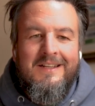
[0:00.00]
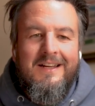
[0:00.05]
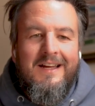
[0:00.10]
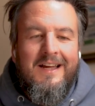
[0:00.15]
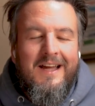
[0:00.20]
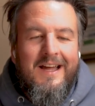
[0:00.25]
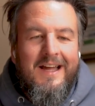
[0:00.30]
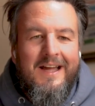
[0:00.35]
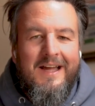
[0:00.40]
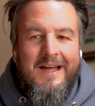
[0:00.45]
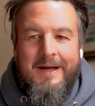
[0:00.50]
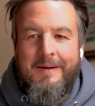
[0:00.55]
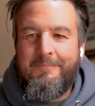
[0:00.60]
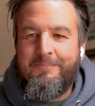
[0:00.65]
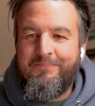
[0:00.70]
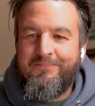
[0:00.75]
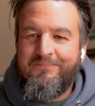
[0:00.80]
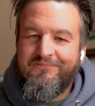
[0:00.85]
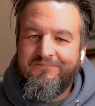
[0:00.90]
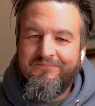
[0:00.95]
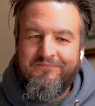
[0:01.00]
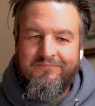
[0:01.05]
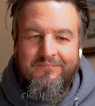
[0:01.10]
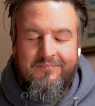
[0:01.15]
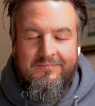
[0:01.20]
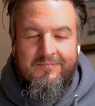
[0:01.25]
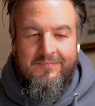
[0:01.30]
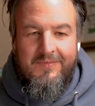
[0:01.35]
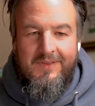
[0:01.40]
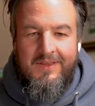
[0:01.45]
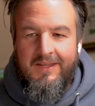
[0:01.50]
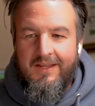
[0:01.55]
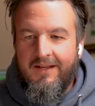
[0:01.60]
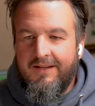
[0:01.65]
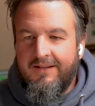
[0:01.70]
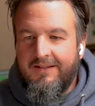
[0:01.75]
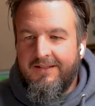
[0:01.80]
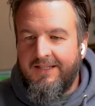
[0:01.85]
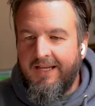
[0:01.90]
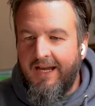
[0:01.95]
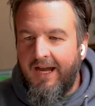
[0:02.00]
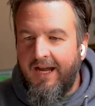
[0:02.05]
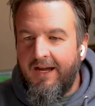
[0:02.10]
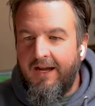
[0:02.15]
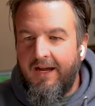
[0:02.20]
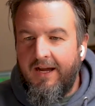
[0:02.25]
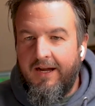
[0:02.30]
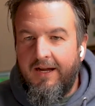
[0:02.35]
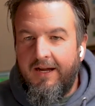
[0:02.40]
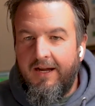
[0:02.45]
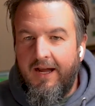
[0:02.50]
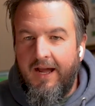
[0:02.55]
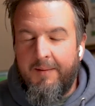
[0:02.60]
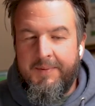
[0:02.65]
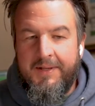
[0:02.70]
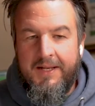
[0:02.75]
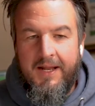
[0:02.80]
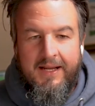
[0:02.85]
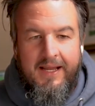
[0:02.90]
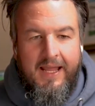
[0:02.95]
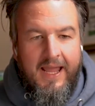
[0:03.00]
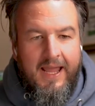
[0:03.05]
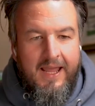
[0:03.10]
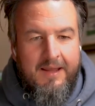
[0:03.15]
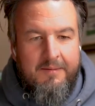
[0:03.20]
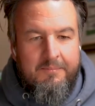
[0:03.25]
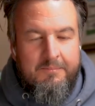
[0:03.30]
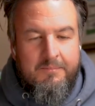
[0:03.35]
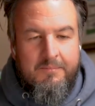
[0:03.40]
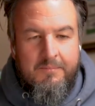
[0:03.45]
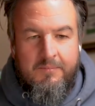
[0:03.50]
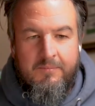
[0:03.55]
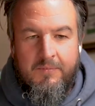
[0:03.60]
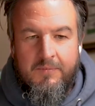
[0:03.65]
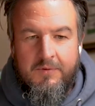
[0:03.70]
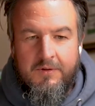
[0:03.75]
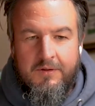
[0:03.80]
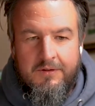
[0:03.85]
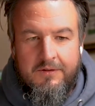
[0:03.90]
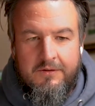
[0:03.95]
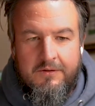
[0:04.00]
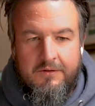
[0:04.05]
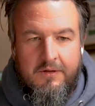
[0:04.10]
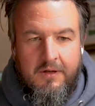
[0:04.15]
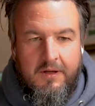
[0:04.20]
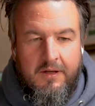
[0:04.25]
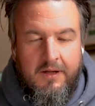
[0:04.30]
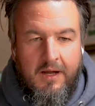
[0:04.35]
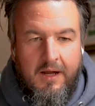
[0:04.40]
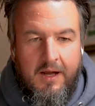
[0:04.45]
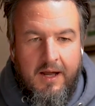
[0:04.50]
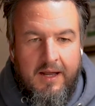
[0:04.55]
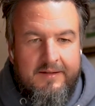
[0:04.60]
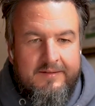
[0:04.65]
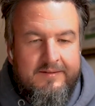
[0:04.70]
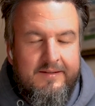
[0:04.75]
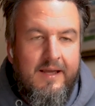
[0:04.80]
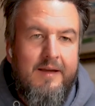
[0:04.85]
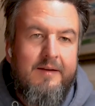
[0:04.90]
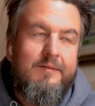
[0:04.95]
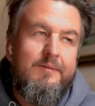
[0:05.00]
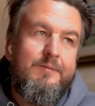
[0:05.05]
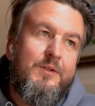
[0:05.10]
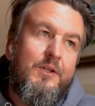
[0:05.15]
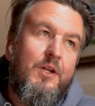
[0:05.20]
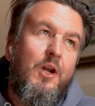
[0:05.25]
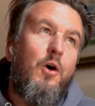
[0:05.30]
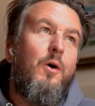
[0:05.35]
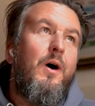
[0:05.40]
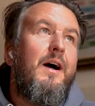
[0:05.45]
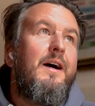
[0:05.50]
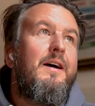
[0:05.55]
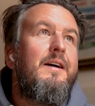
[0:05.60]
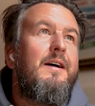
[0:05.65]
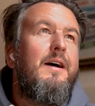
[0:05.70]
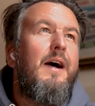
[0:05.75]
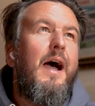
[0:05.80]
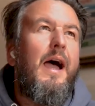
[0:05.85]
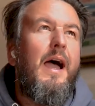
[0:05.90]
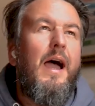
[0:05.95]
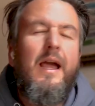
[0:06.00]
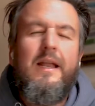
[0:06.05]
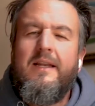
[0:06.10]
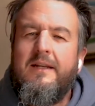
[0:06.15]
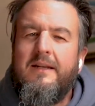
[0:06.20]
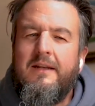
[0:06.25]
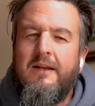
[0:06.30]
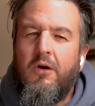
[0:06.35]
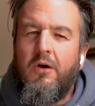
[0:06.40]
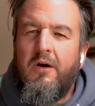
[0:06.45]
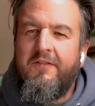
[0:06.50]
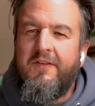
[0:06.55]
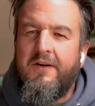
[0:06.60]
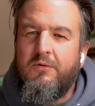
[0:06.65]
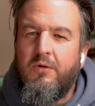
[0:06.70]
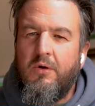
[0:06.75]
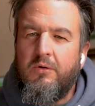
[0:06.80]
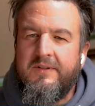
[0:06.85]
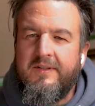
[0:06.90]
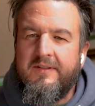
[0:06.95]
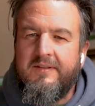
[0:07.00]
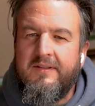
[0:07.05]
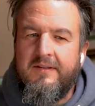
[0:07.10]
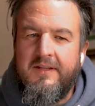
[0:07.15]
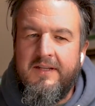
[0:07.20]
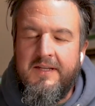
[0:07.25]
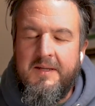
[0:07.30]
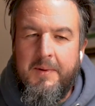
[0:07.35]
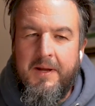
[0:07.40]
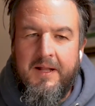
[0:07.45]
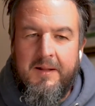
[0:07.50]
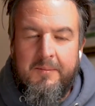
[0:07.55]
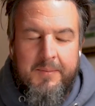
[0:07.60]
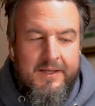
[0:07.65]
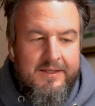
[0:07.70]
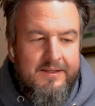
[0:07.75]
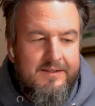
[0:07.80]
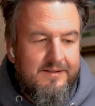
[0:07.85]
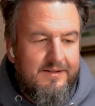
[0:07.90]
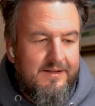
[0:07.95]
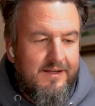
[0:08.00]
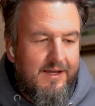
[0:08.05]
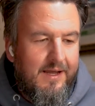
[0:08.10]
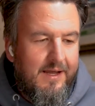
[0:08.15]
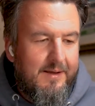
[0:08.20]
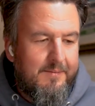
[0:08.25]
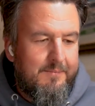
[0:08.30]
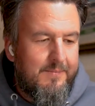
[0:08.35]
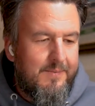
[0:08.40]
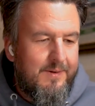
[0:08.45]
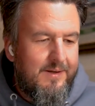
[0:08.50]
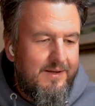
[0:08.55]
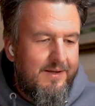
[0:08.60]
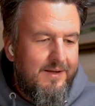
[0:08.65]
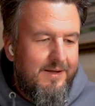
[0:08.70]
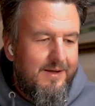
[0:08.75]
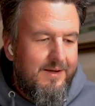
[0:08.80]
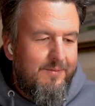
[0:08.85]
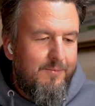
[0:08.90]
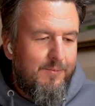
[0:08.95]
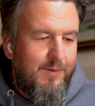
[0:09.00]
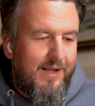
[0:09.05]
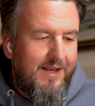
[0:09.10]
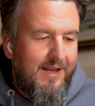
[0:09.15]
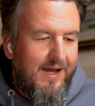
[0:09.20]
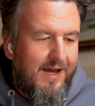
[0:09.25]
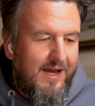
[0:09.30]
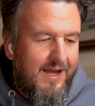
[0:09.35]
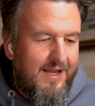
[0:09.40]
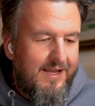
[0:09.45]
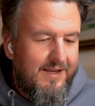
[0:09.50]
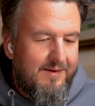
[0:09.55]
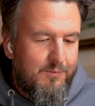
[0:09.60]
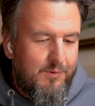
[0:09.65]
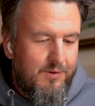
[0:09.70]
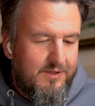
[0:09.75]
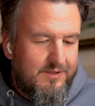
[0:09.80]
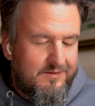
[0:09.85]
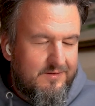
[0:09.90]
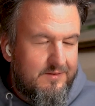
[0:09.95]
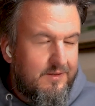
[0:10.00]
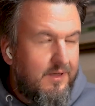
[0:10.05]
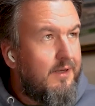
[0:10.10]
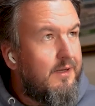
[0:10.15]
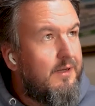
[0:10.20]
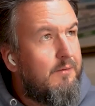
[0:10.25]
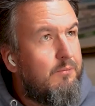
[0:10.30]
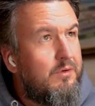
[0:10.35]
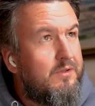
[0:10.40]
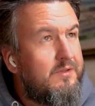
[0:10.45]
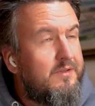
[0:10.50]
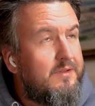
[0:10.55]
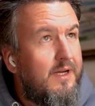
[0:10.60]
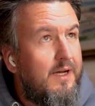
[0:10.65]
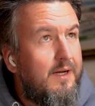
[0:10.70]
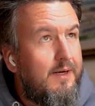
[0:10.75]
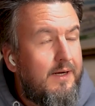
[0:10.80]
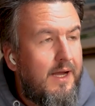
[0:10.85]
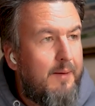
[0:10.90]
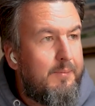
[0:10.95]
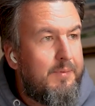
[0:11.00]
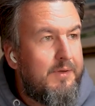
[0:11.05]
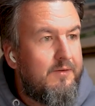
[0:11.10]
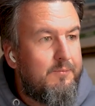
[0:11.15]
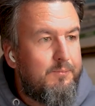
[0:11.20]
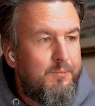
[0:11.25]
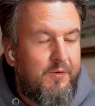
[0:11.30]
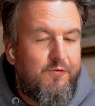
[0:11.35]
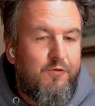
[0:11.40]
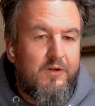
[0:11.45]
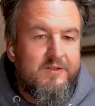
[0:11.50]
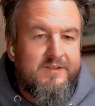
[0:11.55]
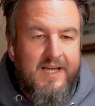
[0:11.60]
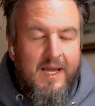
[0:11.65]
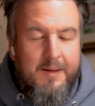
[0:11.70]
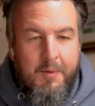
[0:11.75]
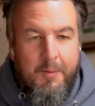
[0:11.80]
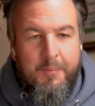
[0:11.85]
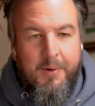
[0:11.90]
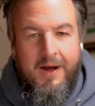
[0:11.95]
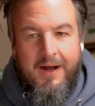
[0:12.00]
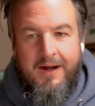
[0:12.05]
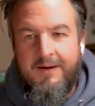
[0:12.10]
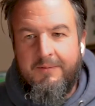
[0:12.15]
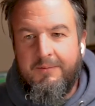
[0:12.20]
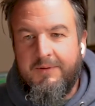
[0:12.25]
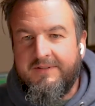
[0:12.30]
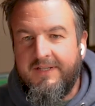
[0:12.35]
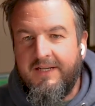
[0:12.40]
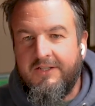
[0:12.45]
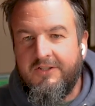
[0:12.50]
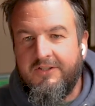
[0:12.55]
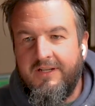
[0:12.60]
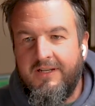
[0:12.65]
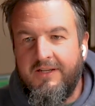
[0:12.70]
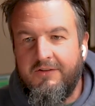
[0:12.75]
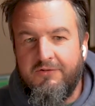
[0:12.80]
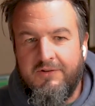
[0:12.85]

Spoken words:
Um, yeah. I mean, I came. I, s- you know, I didn't know if I wrote this in the email, but when I was a couple years before Cyberpunk was actually